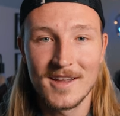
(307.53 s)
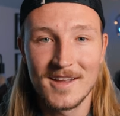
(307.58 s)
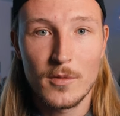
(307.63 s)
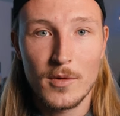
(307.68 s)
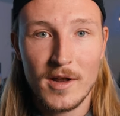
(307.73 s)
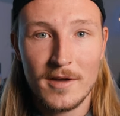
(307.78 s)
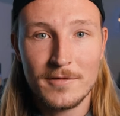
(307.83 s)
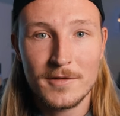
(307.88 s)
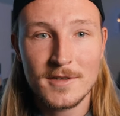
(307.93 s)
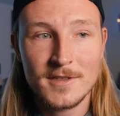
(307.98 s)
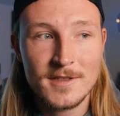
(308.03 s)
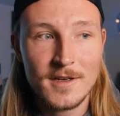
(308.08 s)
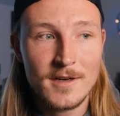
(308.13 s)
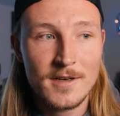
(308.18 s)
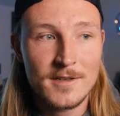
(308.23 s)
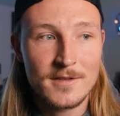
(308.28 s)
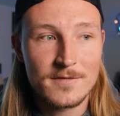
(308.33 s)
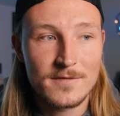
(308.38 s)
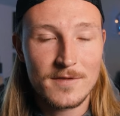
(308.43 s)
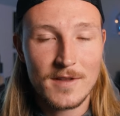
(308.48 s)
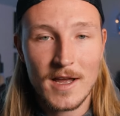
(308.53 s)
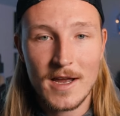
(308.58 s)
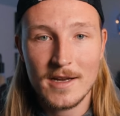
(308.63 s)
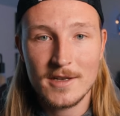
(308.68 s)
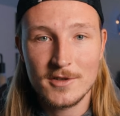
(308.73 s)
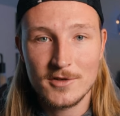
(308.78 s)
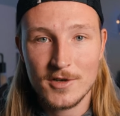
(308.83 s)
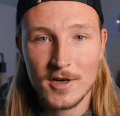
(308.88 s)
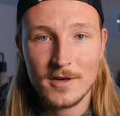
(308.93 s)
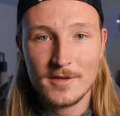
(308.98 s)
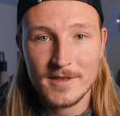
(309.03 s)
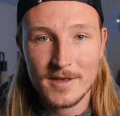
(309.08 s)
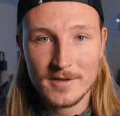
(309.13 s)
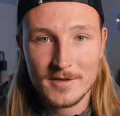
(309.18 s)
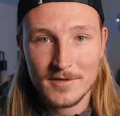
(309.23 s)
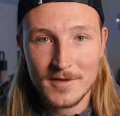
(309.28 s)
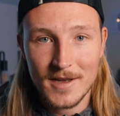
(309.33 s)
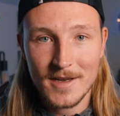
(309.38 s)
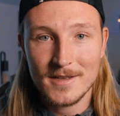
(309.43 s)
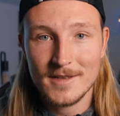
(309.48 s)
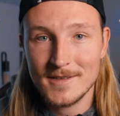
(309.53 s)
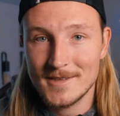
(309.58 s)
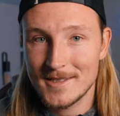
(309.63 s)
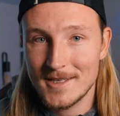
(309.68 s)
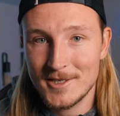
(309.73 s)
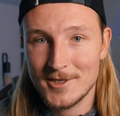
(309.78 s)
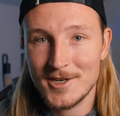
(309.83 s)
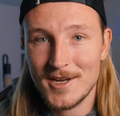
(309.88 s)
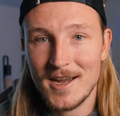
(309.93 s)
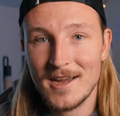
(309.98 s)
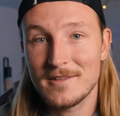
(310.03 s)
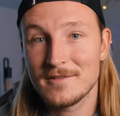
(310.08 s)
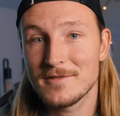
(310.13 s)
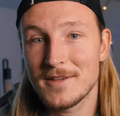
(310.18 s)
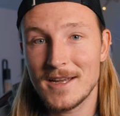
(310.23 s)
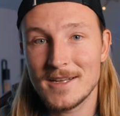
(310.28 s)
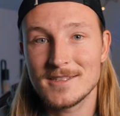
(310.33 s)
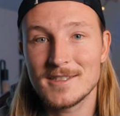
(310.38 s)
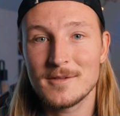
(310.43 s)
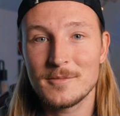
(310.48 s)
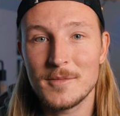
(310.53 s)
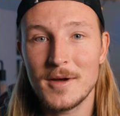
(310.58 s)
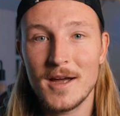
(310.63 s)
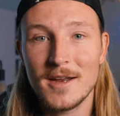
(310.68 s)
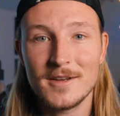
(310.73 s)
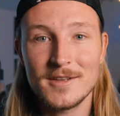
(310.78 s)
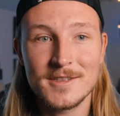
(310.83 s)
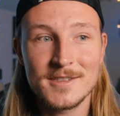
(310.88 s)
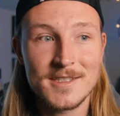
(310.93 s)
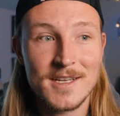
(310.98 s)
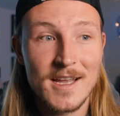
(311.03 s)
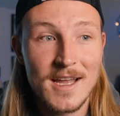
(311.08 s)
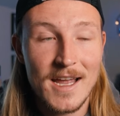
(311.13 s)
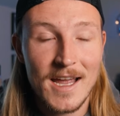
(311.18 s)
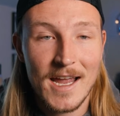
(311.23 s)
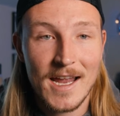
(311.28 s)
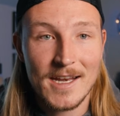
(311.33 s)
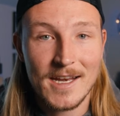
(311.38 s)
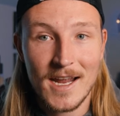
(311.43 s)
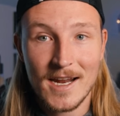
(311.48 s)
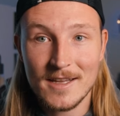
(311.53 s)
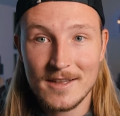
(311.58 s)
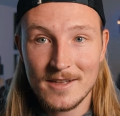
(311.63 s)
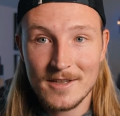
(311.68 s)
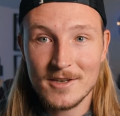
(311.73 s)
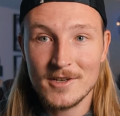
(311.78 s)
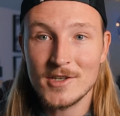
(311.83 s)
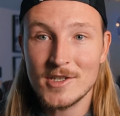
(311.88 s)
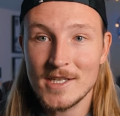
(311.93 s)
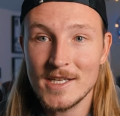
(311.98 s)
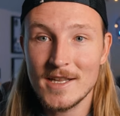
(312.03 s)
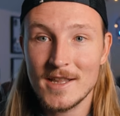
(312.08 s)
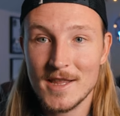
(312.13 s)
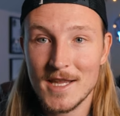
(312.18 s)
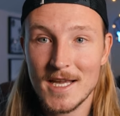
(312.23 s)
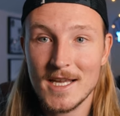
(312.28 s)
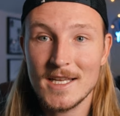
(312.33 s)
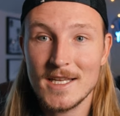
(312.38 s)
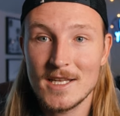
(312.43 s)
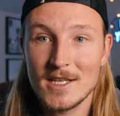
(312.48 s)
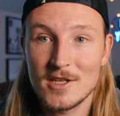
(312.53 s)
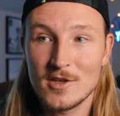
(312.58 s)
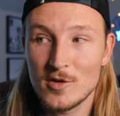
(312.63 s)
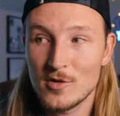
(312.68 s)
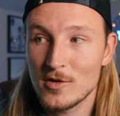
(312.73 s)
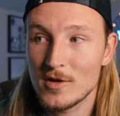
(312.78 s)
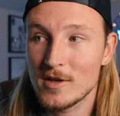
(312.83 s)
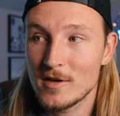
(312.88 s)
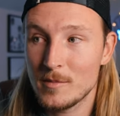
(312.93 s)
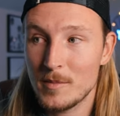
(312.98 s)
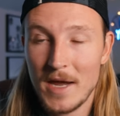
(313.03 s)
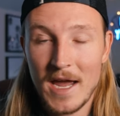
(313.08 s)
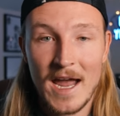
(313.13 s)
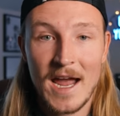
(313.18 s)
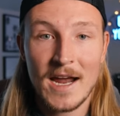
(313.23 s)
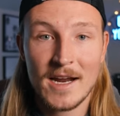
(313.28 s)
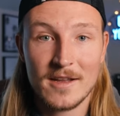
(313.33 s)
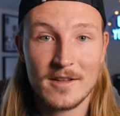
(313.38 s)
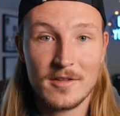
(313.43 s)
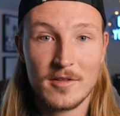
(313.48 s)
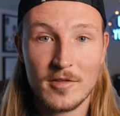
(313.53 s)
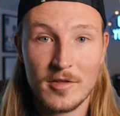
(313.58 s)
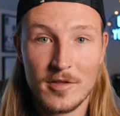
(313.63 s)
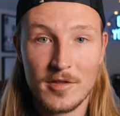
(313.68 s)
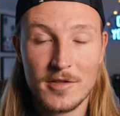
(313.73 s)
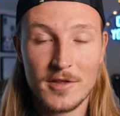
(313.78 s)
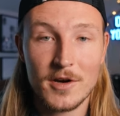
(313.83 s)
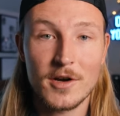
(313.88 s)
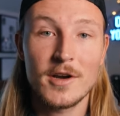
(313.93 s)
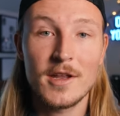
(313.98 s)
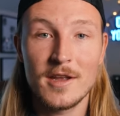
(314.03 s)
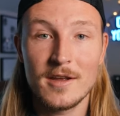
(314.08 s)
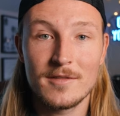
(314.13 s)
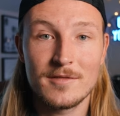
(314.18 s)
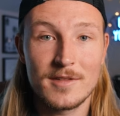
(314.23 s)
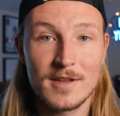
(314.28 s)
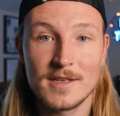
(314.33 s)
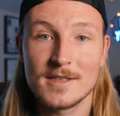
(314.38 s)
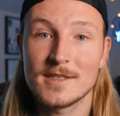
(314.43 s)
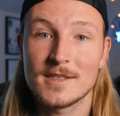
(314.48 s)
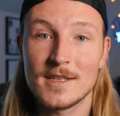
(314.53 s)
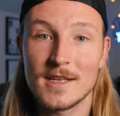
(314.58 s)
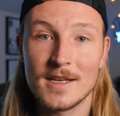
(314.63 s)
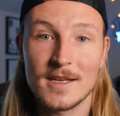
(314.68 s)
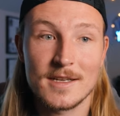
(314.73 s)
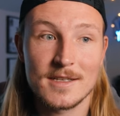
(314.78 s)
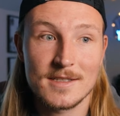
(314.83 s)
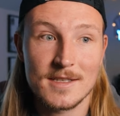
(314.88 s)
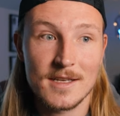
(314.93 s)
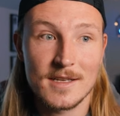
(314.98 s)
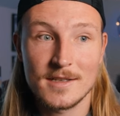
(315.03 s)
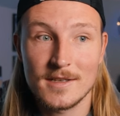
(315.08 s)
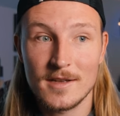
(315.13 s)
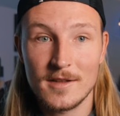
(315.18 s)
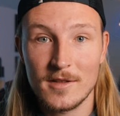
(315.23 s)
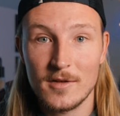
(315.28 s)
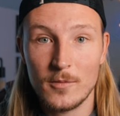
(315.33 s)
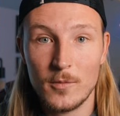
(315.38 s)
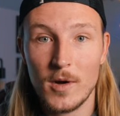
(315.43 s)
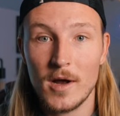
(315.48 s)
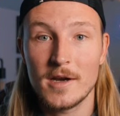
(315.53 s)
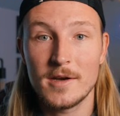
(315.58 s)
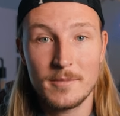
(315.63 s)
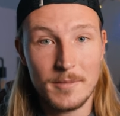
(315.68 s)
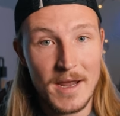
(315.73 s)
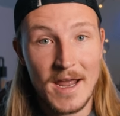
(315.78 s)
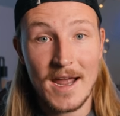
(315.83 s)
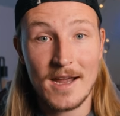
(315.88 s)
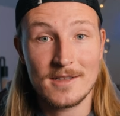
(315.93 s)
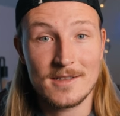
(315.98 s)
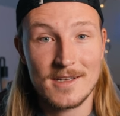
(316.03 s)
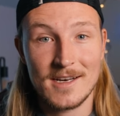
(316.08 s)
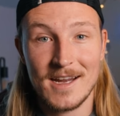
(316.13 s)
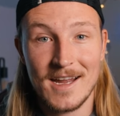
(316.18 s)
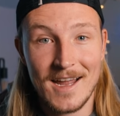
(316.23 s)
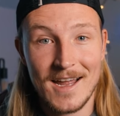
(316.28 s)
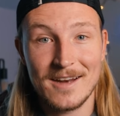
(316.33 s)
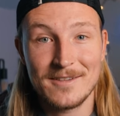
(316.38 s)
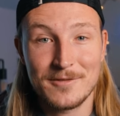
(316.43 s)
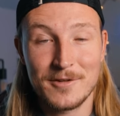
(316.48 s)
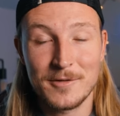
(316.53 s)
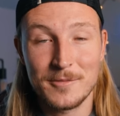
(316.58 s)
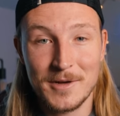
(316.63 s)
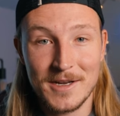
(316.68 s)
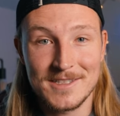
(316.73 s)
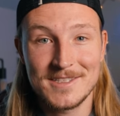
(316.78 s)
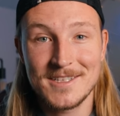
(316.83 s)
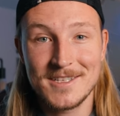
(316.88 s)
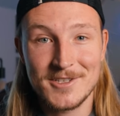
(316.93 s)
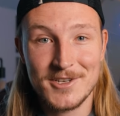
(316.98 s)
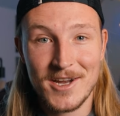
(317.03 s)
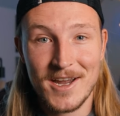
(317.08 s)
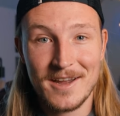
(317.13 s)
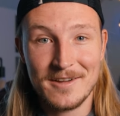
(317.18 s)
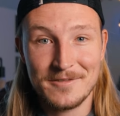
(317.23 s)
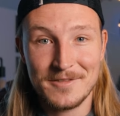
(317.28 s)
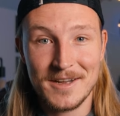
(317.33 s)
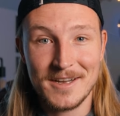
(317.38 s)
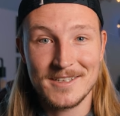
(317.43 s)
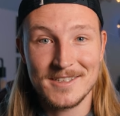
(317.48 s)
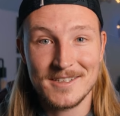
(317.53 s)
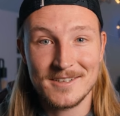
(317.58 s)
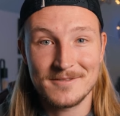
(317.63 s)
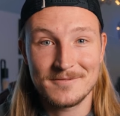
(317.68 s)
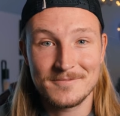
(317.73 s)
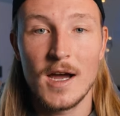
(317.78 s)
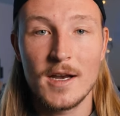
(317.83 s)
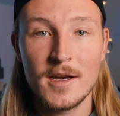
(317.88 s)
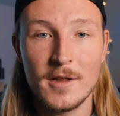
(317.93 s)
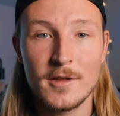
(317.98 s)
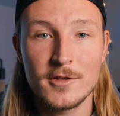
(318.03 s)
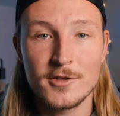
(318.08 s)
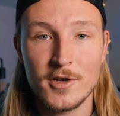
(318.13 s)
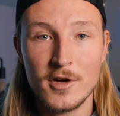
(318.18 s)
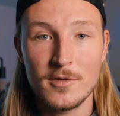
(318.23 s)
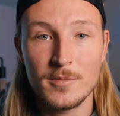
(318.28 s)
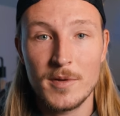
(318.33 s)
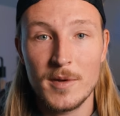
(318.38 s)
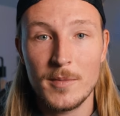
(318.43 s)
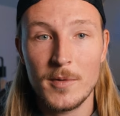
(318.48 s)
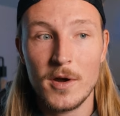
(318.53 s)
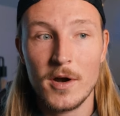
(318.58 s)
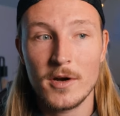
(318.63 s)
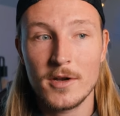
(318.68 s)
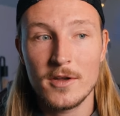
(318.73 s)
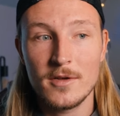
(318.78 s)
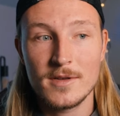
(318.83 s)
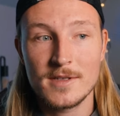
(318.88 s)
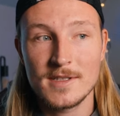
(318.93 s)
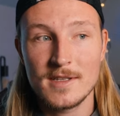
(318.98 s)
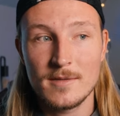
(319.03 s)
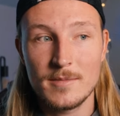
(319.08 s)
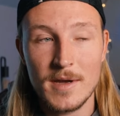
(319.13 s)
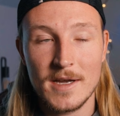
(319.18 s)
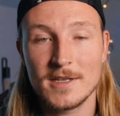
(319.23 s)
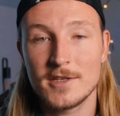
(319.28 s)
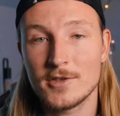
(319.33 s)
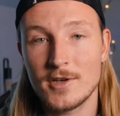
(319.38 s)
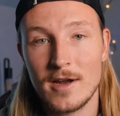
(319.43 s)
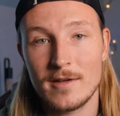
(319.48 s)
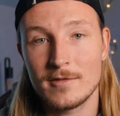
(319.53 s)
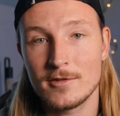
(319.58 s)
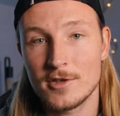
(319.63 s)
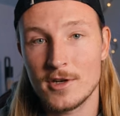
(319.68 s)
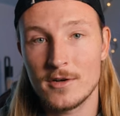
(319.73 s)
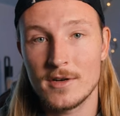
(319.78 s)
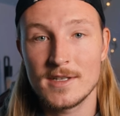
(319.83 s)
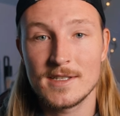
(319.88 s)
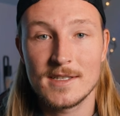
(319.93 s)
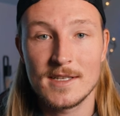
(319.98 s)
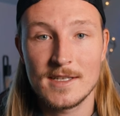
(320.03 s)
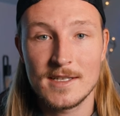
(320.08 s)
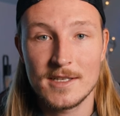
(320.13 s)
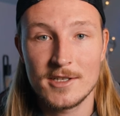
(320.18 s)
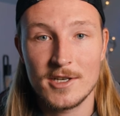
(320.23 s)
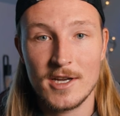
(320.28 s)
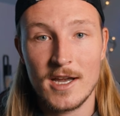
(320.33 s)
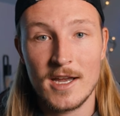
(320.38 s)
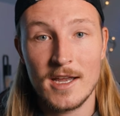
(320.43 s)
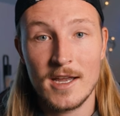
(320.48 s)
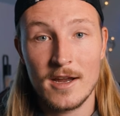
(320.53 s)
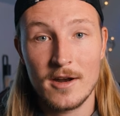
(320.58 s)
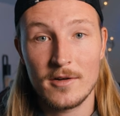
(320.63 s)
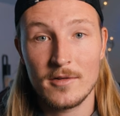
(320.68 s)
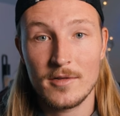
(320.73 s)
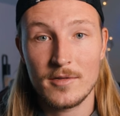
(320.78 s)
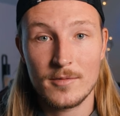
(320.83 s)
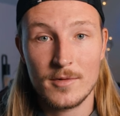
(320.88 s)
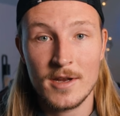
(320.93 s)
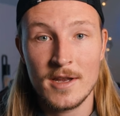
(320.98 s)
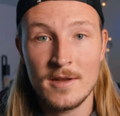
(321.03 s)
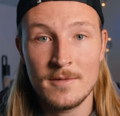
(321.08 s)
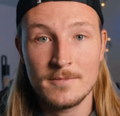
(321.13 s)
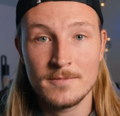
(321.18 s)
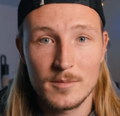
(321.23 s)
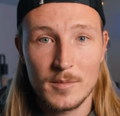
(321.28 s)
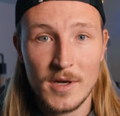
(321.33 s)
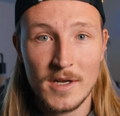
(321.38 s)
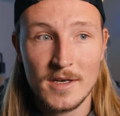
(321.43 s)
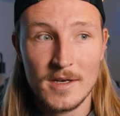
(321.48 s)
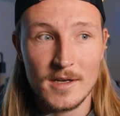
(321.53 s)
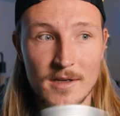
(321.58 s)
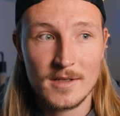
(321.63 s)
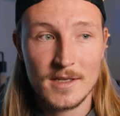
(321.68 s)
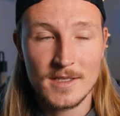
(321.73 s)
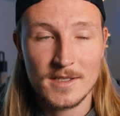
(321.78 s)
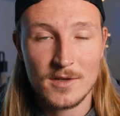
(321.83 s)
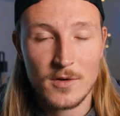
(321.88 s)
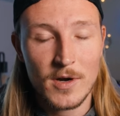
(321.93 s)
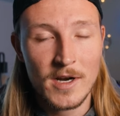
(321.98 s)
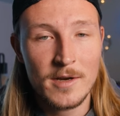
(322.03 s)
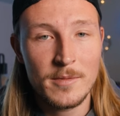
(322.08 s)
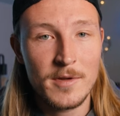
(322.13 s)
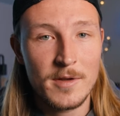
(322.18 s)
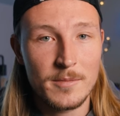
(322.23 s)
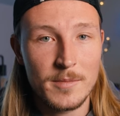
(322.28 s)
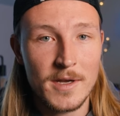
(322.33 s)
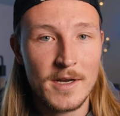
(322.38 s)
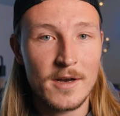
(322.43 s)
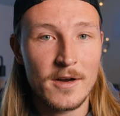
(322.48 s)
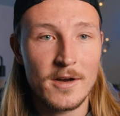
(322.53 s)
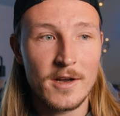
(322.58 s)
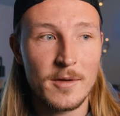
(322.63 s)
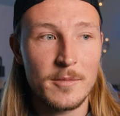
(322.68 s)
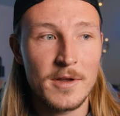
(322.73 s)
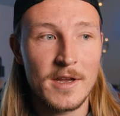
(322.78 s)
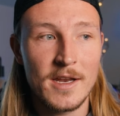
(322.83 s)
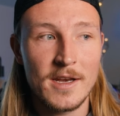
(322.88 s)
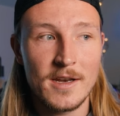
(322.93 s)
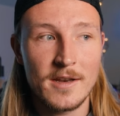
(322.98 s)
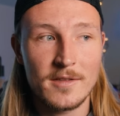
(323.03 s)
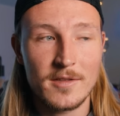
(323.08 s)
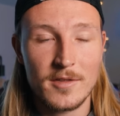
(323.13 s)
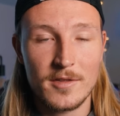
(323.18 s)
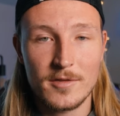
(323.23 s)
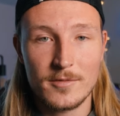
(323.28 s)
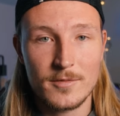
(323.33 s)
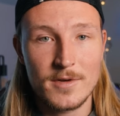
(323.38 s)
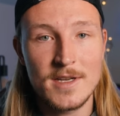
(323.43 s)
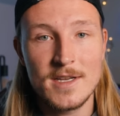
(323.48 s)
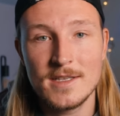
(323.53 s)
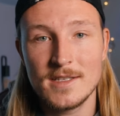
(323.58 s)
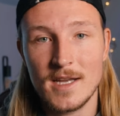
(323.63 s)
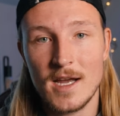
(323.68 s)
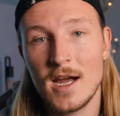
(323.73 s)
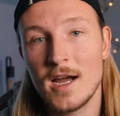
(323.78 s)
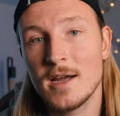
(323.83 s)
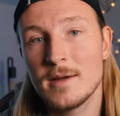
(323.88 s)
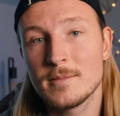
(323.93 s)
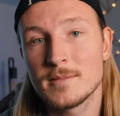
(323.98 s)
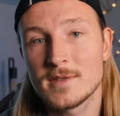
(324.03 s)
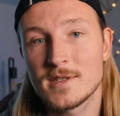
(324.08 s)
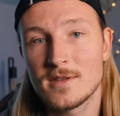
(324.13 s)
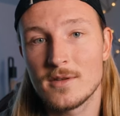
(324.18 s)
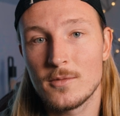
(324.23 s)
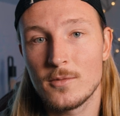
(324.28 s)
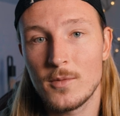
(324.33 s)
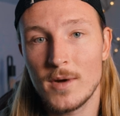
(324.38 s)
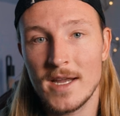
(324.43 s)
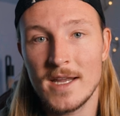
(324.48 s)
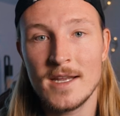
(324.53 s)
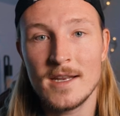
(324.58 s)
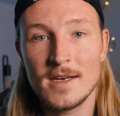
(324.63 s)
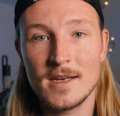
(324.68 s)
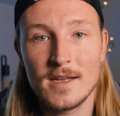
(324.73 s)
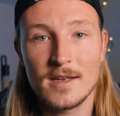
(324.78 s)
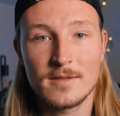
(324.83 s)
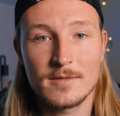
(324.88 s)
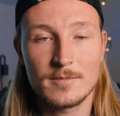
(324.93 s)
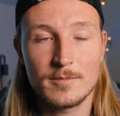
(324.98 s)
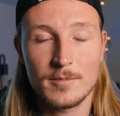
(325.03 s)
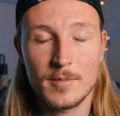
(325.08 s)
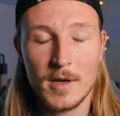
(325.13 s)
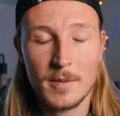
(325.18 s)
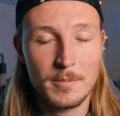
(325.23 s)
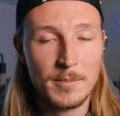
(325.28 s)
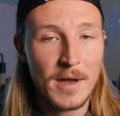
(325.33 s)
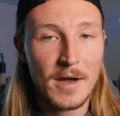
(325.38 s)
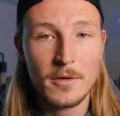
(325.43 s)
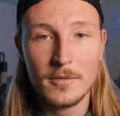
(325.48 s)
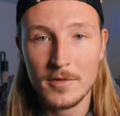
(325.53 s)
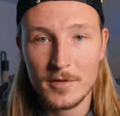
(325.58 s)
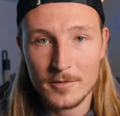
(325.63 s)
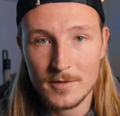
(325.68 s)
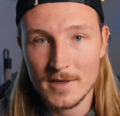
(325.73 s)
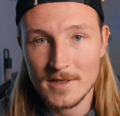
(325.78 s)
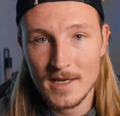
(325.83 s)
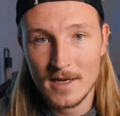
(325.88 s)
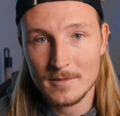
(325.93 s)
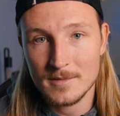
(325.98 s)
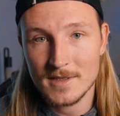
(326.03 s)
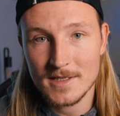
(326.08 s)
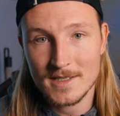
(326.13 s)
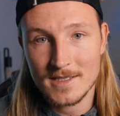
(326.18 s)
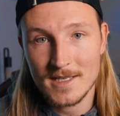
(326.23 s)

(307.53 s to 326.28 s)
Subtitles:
When I first started flying drones, I was flying the DJI Phantom models, and I literally think you could pack 30 of these things into the one bag that I had for my DJI Phantom. Another drone people argue is the best travel drone is the DJI Air 3, but it's quite a bit bigger, coming in at 3 times the weight and about 3 times the